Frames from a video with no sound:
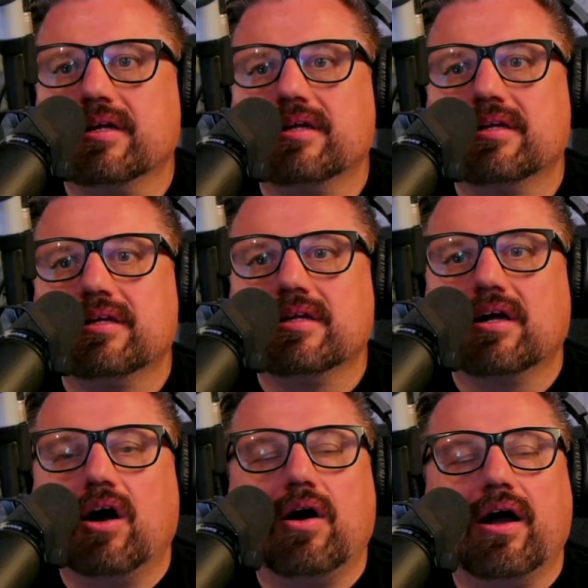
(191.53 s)
Denmark. All
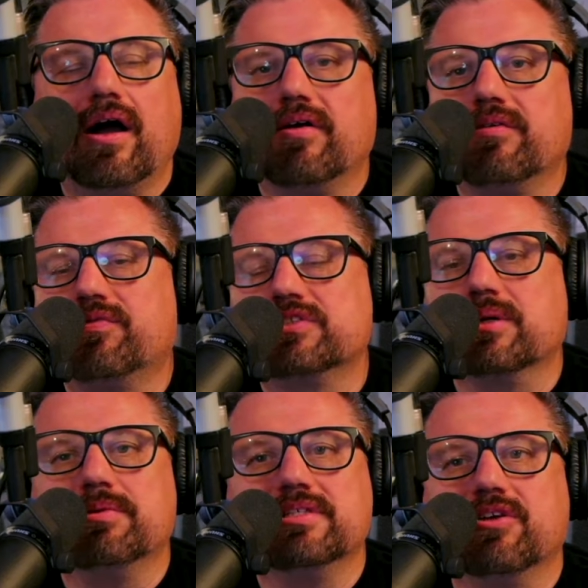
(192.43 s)
uh, right. Uh, for
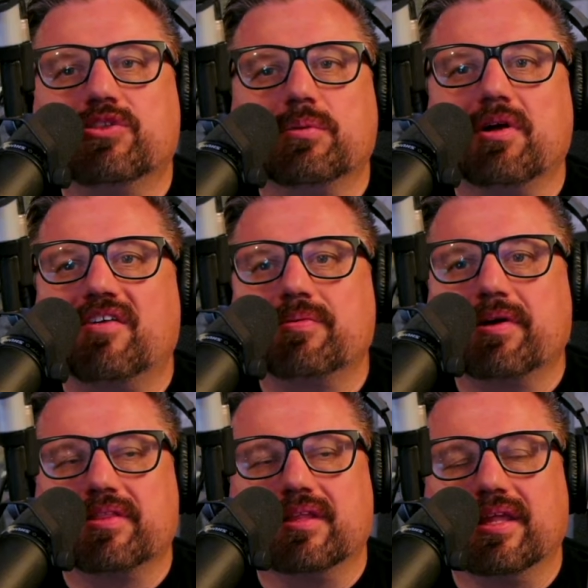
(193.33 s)
some reason, you threw me off
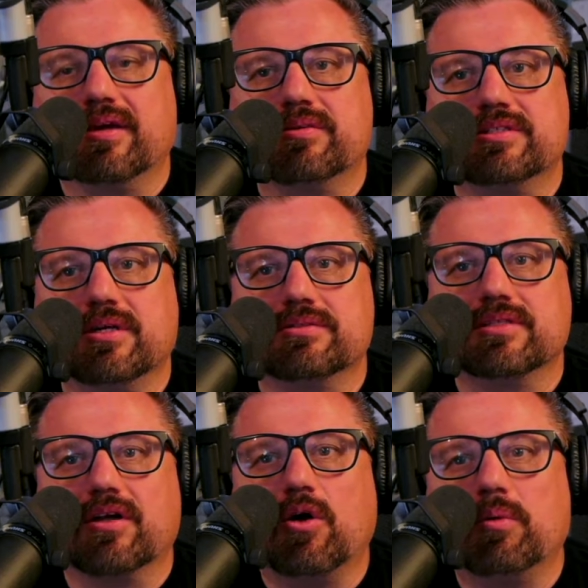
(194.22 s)
about the language. I was
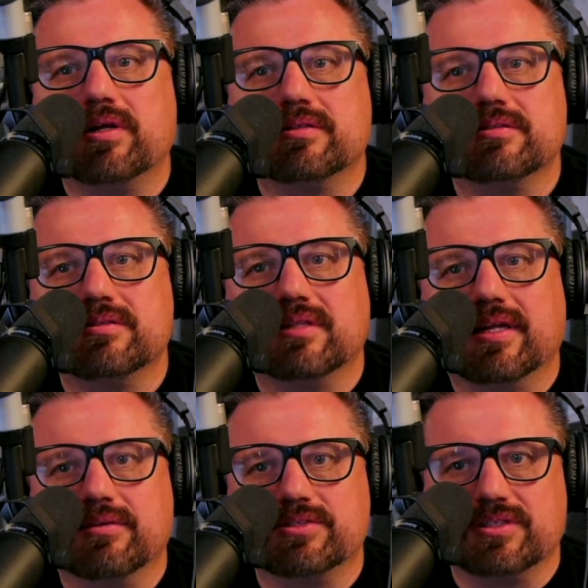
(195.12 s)
like, oh, what
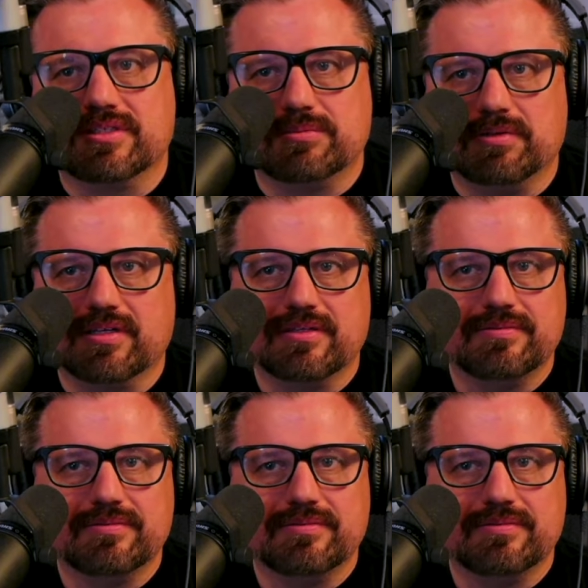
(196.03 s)
language do they speak?